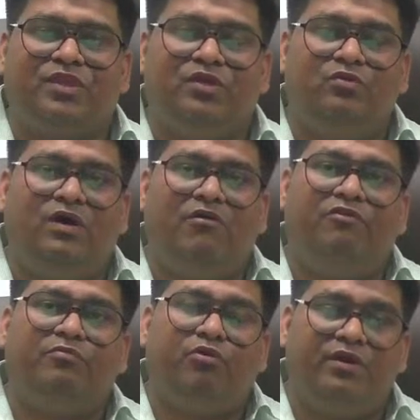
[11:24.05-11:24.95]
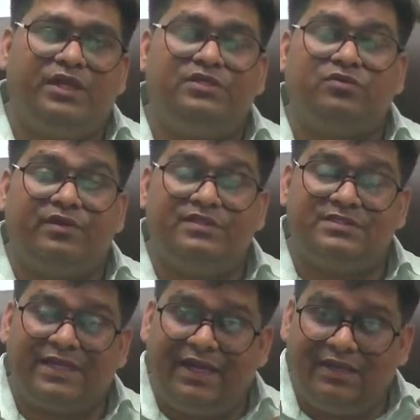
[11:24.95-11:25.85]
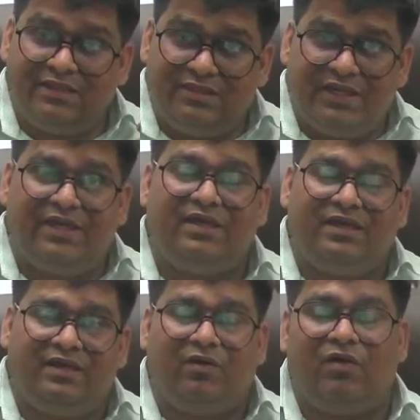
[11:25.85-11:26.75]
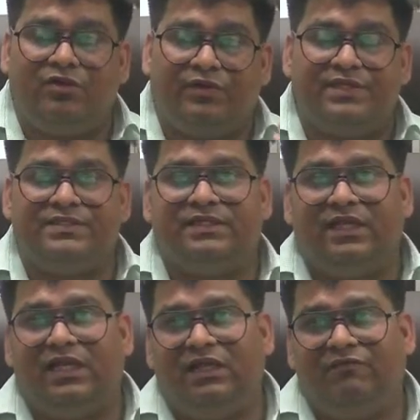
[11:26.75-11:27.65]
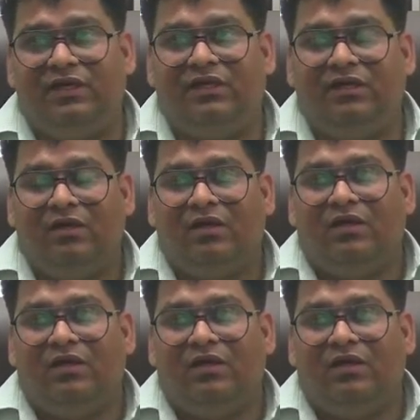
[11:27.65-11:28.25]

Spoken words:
our bodies, or inside there, or you can say the living,